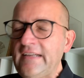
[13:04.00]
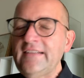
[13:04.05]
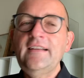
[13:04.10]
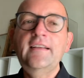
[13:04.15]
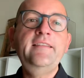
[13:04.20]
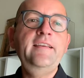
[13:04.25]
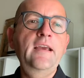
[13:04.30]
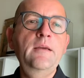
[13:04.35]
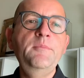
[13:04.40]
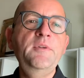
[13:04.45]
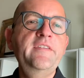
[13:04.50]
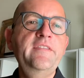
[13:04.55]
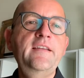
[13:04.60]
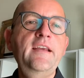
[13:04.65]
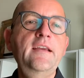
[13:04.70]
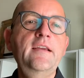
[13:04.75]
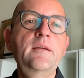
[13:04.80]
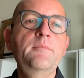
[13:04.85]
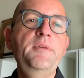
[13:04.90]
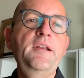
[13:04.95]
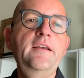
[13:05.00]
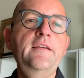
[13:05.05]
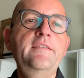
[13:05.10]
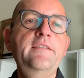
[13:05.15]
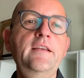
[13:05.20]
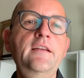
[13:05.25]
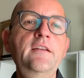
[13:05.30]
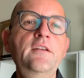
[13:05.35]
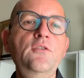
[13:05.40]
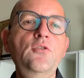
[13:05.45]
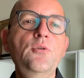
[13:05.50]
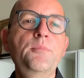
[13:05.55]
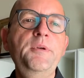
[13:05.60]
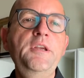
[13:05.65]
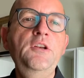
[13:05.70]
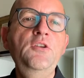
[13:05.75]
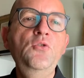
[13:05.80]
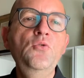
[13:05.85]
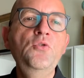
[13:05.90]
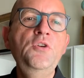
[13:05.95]
The same is taking place in the
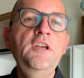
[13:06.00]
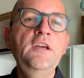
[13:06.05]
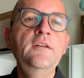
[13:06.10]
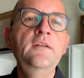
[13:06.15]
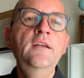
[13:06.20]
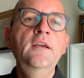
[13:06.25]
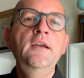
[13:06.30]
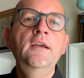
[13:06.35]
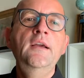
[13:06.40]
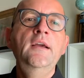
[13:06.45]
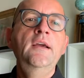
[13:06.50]
European Union.